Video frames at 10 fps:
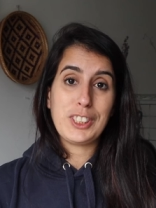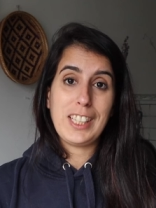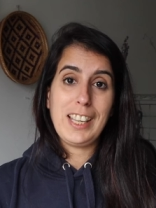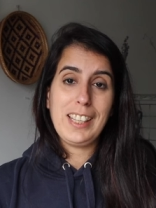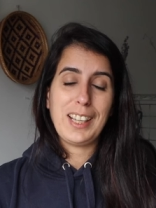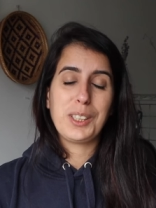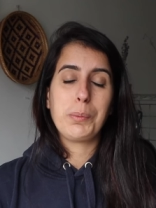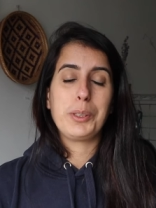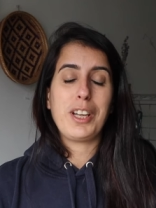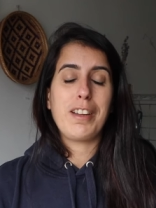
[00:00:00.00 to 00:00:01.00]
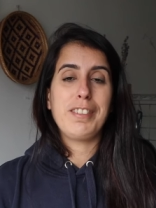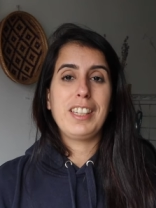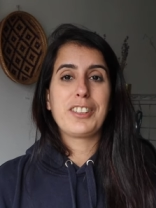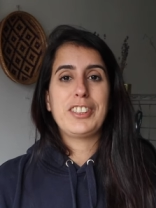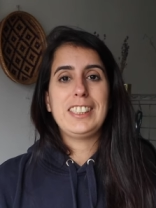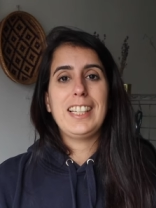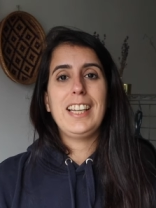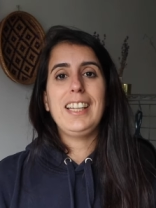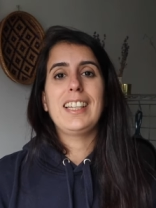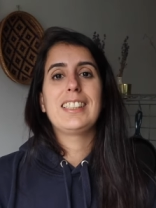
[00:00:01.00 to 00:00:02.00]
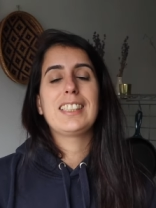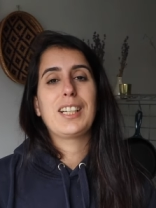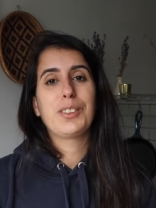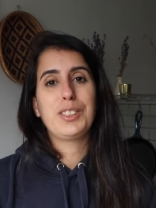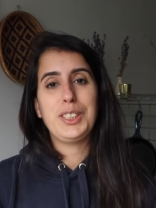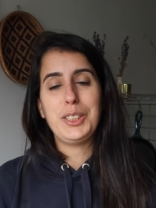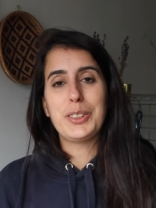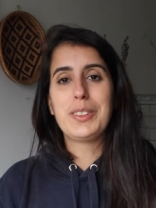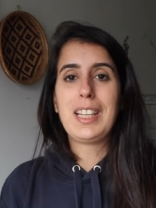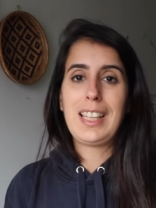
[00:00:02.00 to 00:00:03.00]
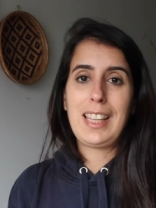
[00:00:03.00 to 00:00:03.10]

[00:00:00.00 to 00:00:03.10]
today. I hope you're having a great day and I'll see you